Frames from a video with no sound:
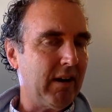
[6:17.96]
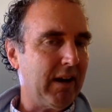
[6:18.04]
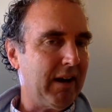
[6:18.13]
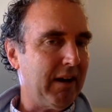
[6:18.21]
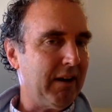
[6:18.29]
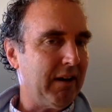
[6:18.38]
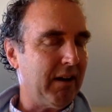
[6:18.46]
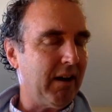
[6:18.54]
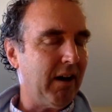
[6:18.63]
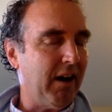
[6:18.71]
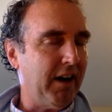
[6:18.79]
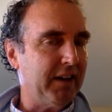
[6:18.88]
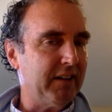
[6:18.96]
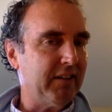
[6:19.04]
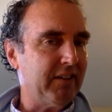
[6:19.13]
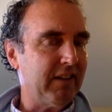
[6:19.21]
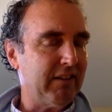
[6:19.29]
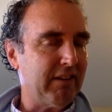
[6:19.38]
uh, on
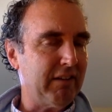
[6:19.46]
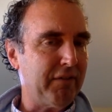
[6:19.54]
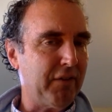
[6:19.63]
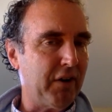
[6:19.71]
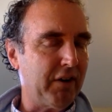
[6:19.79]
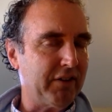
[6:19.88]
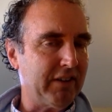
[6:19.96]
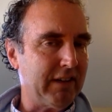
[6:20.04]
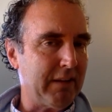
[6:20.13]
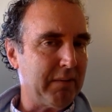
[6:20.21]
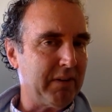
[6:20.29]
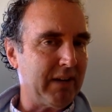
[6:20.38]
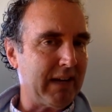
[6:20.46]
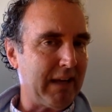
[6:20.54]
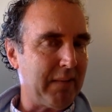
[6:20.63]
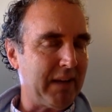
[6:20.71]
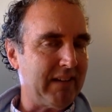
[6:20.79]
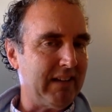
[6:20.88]

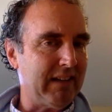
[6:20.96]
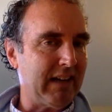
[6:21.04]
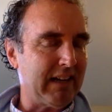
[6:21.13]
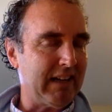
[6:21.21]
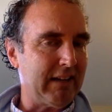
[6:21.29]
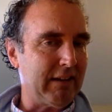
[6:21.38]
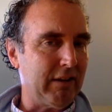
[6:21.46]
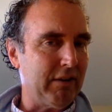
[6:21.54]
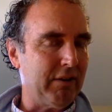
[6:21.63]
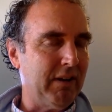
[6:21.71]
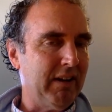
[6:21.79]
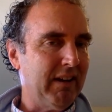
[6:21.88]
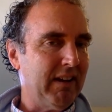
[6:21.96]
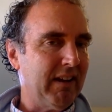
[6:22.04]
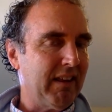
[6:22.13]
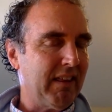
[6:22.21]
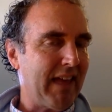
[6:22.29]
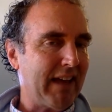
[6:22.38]
cc4ocw.mit.edu.
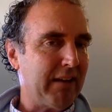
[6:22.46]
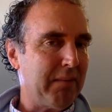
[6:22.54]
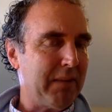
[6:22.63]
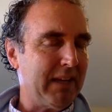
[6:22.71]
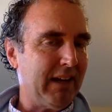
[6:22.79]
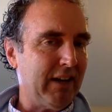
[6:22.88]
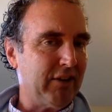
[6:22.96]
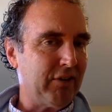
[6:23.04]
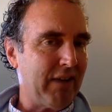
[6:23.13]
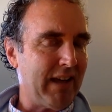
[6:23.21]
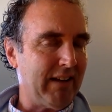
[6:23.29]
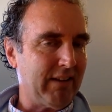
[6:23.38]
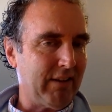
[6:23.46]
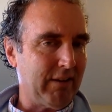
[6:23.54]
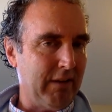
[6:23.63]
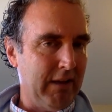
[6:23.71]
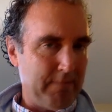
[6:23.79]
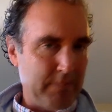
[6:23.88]
That could be an entree to